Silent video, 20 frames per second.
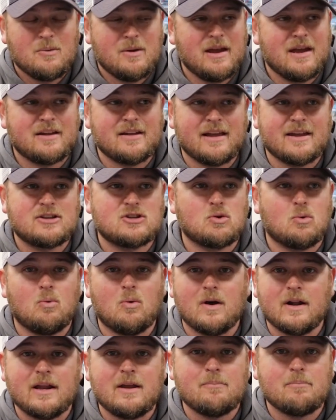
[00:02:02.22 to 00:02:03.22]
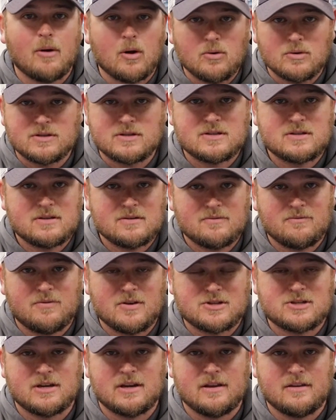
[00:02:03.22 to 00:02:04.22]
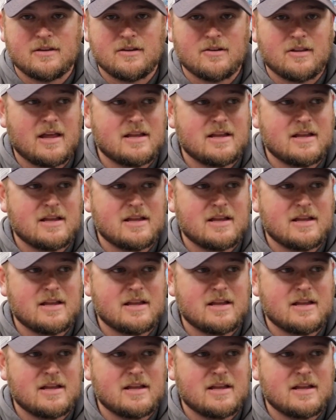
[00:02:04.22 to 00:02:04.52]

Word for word: We had like 20 boats fishing in there.